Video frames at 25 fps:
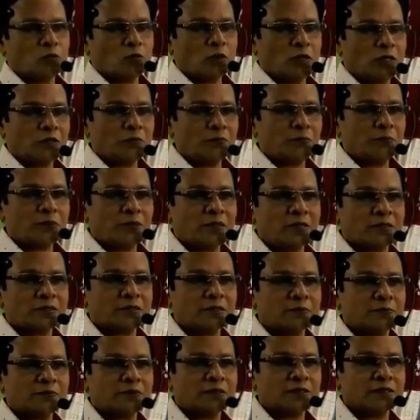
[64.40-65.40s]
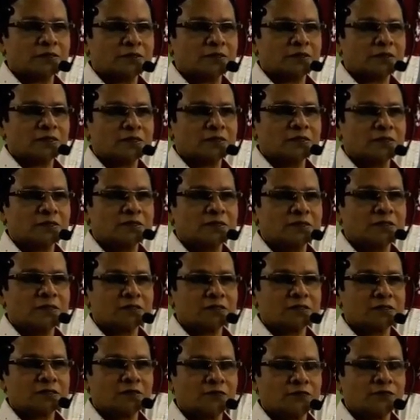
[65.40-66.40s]
One part of translation,
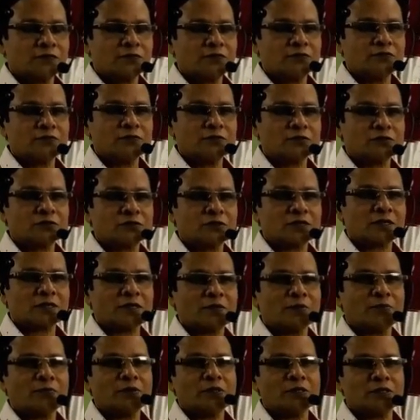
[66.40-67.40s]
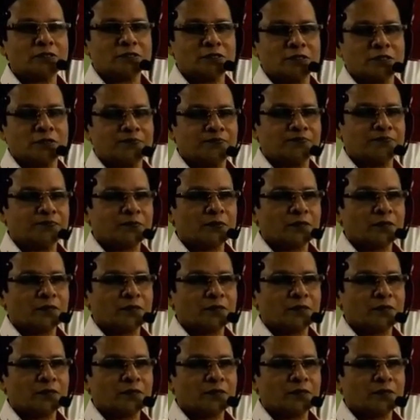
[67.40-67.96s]
just a few words I completed.